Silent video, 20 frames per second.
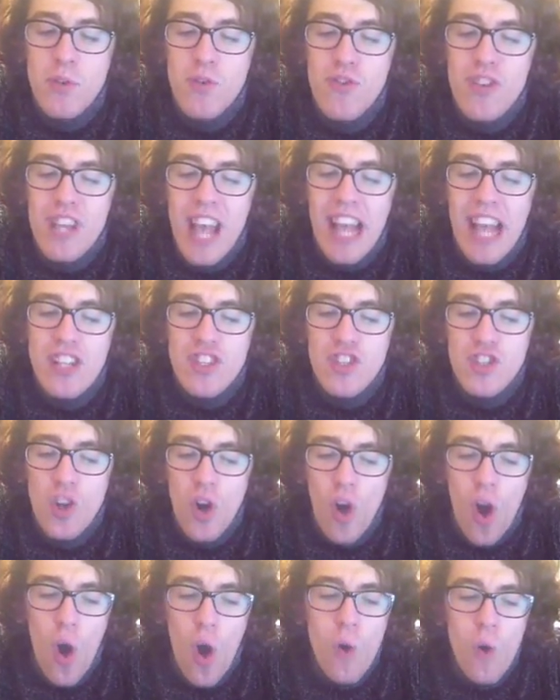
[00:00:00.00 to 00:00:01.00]
create
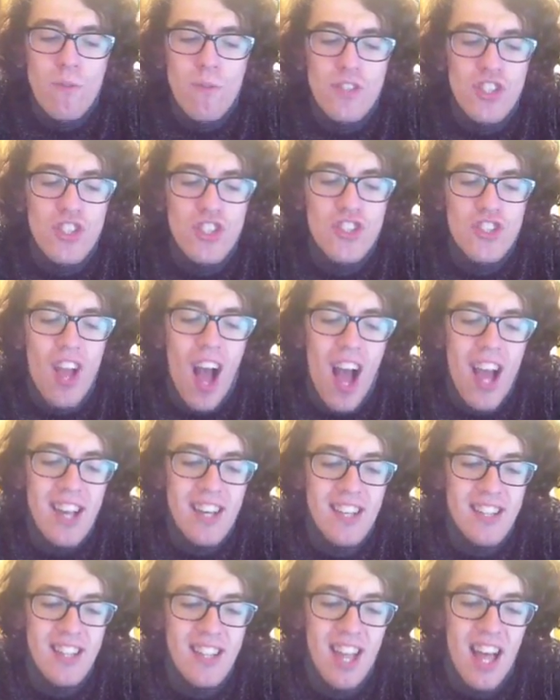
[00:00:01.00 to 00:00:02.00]
your own
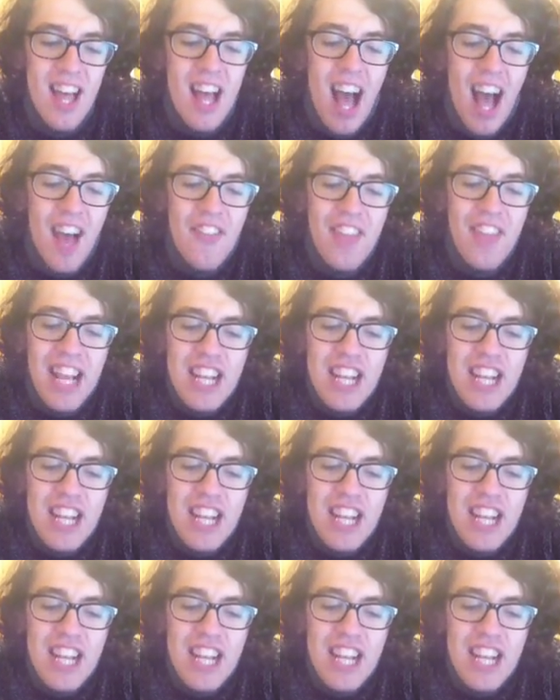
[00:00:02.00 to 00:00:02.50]
style and